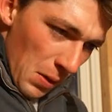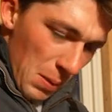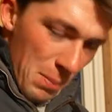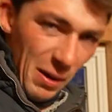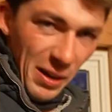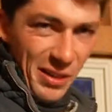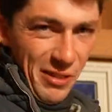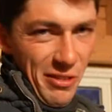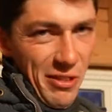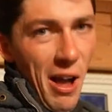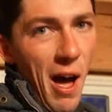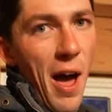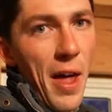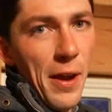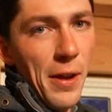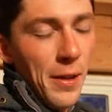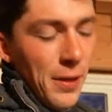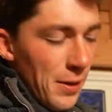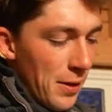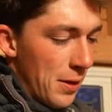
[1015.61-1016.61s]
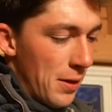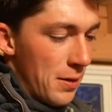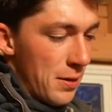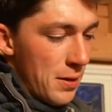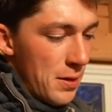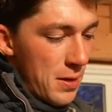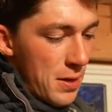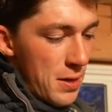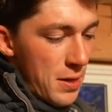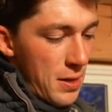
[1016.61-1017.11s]
my katana.
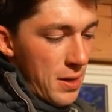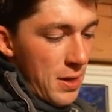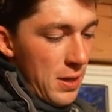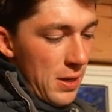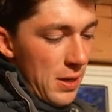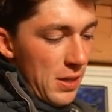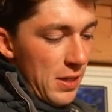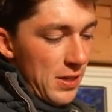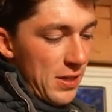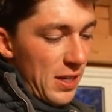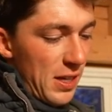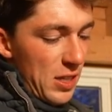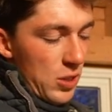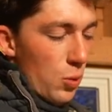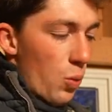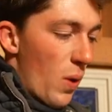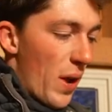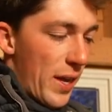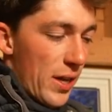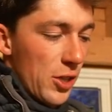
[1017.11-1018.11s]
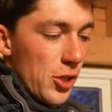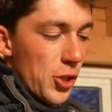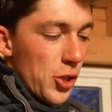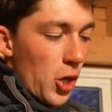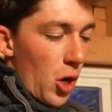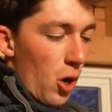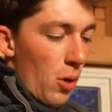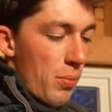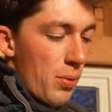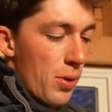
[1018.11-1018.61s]
This thing is wicked
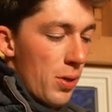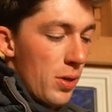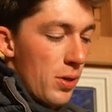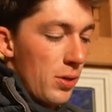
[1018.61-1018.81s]
sharp.